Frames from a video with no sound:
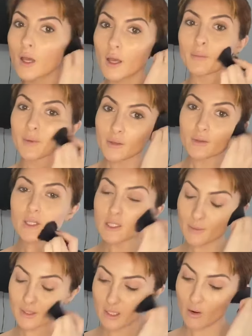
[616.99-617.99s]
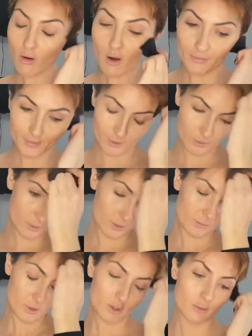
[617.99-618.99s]
I mean, it really depends how often you use them
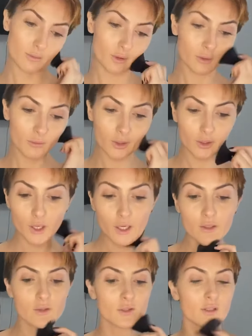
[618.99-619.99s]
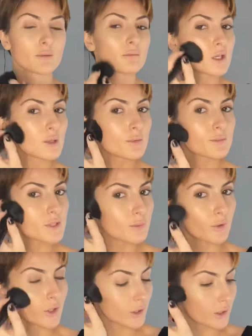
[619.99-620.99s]
too. When you're not using them, keep them
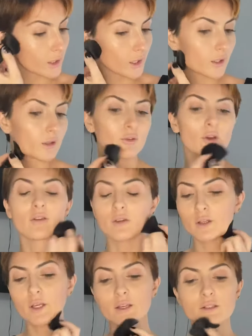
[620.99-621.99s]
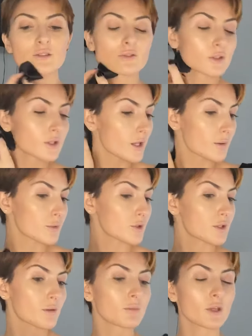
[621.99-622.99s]
somewhere clean if you have a case for them or
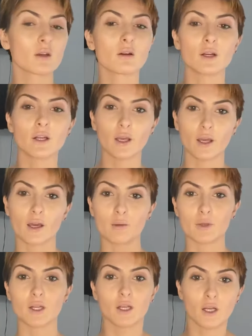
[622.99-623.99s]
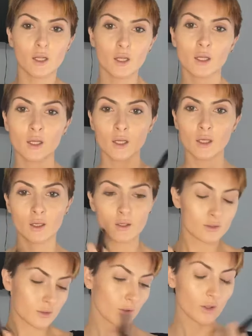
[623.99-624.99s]
something, or in a cabinet
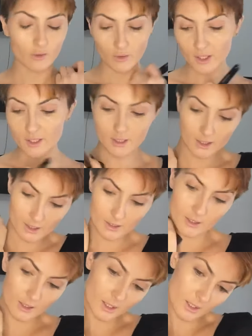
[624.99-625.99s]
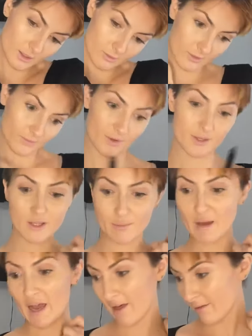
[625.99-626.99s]
so they don't get dusty. Or if they're in the
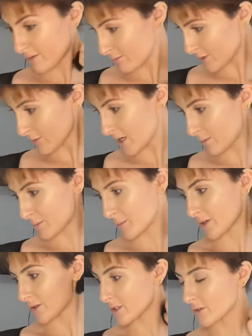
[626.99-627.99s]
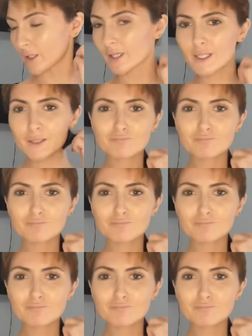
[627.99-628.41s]
bathroom, don't keep them near the toilet.